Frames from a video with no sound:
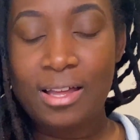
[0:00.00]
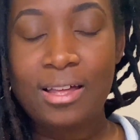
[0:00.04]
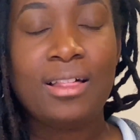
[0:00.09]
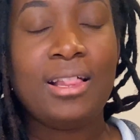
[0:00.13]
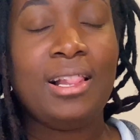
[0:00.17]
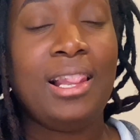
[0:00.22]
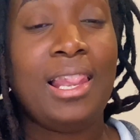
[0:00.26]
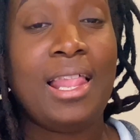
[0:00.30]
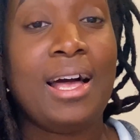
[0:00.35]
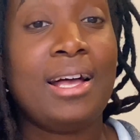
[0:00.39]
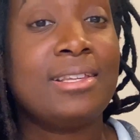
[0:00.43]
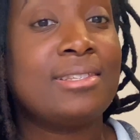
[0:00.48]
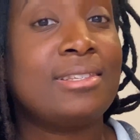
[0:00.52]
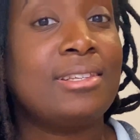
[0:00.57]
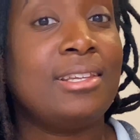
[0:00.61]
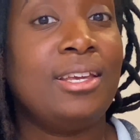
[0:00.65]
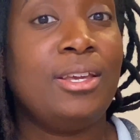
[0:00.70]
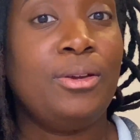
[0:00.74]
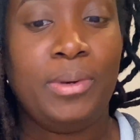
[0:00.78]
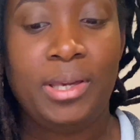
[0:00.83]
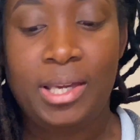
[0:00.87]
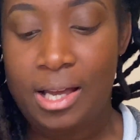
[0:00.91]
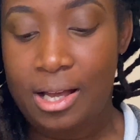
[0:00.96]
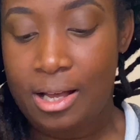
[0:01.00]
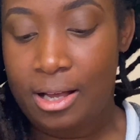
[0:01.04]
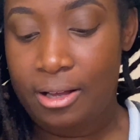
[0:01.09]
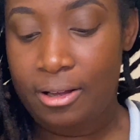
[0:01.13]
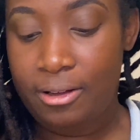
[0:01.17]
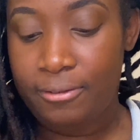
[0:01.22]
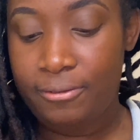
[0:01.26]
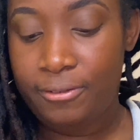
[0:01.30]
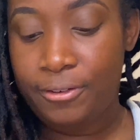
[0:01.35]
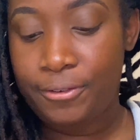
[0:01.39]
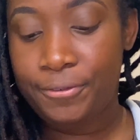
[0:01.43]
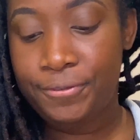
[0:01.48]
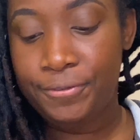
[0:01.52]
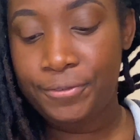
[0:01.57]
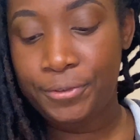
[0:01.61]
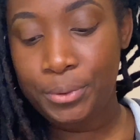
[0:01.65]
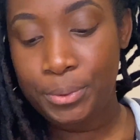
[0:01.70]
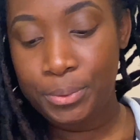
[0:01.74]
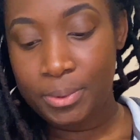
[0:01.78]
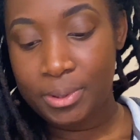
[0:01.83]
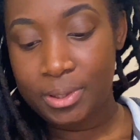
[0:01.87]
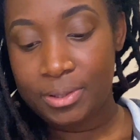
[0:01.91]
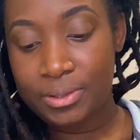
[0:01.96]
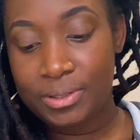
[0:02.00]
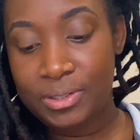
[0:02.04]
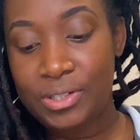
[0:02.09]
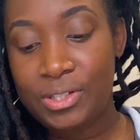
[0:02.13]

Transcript: Lastly, we have food.